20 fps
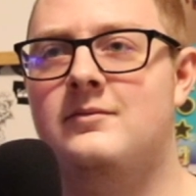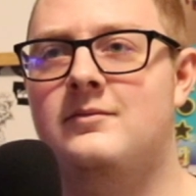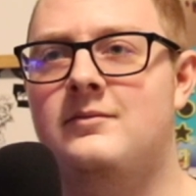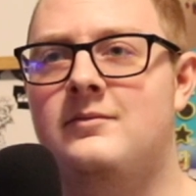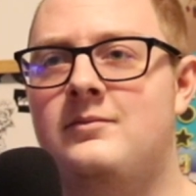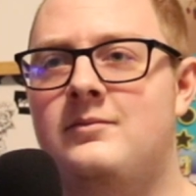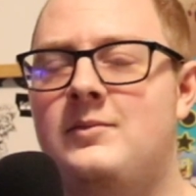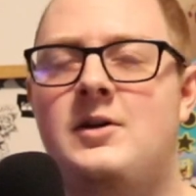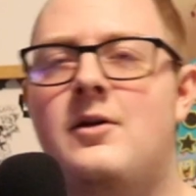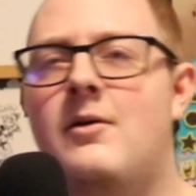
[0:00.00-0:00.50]

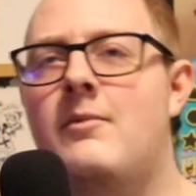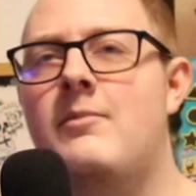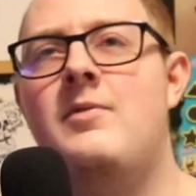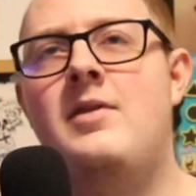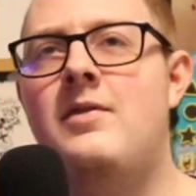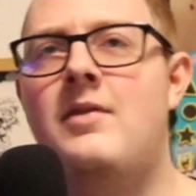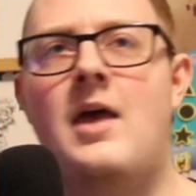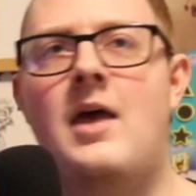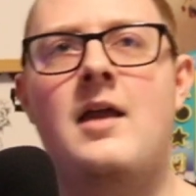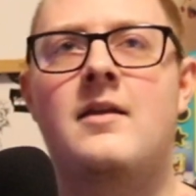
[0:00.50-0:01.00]

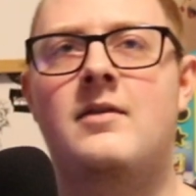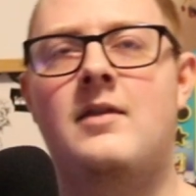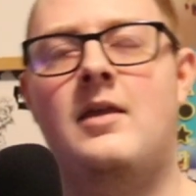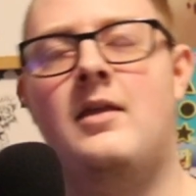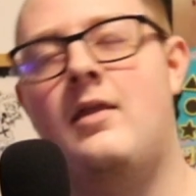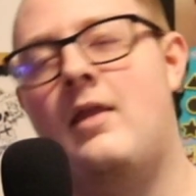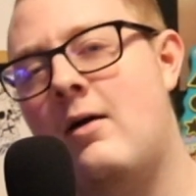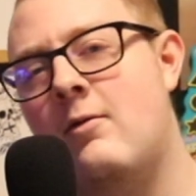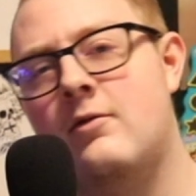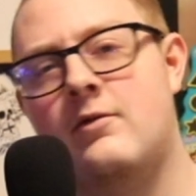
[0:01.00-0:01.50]

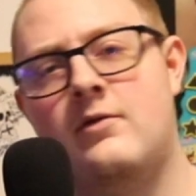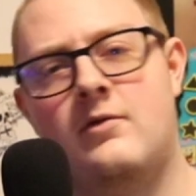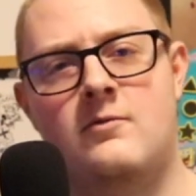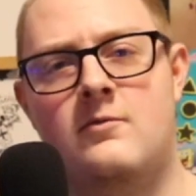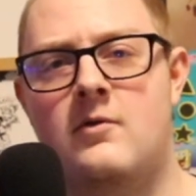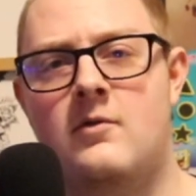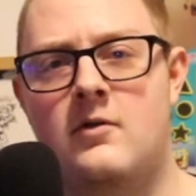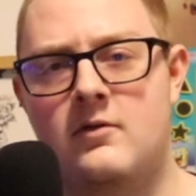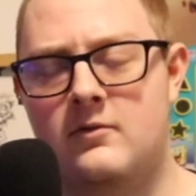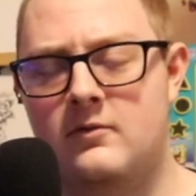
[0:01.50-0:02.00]
that was the
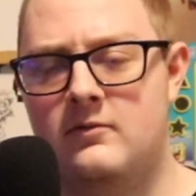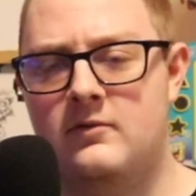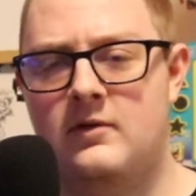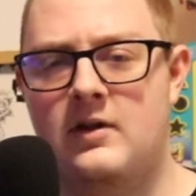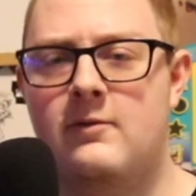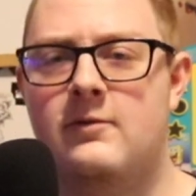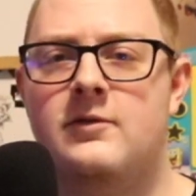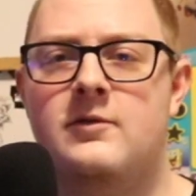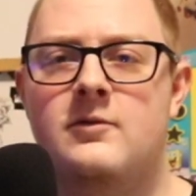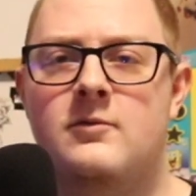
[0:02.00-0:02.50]

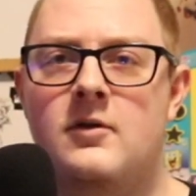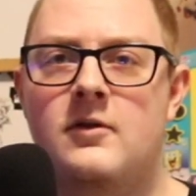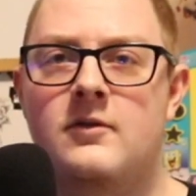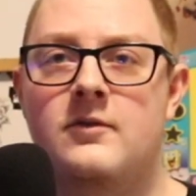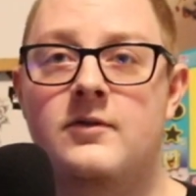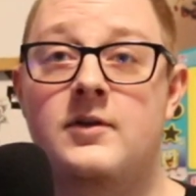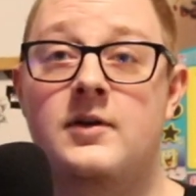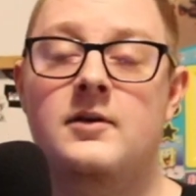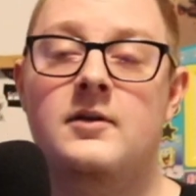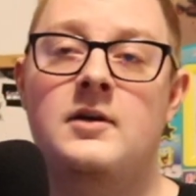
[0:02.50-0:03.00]
wrong
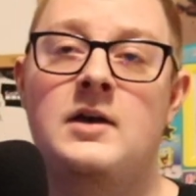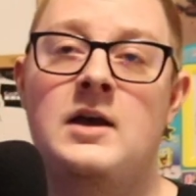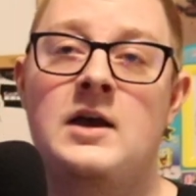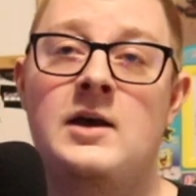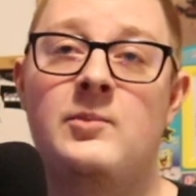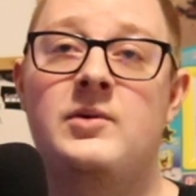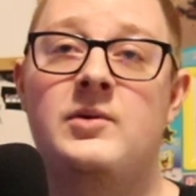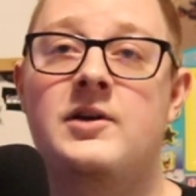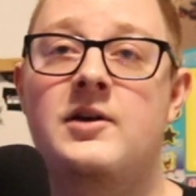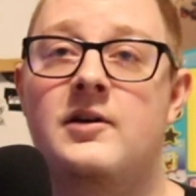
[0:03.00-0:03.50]
thing,
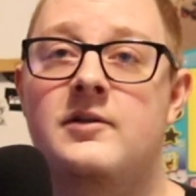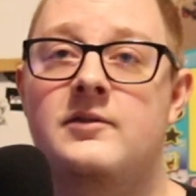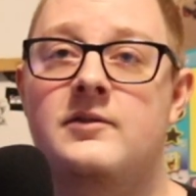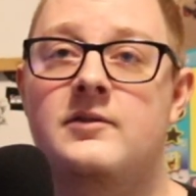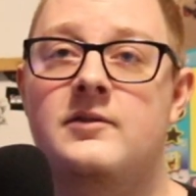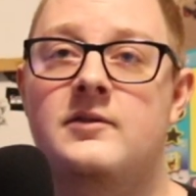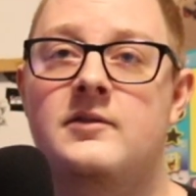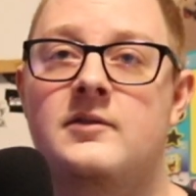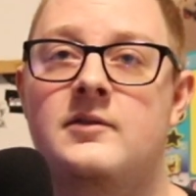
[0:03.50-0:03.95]
because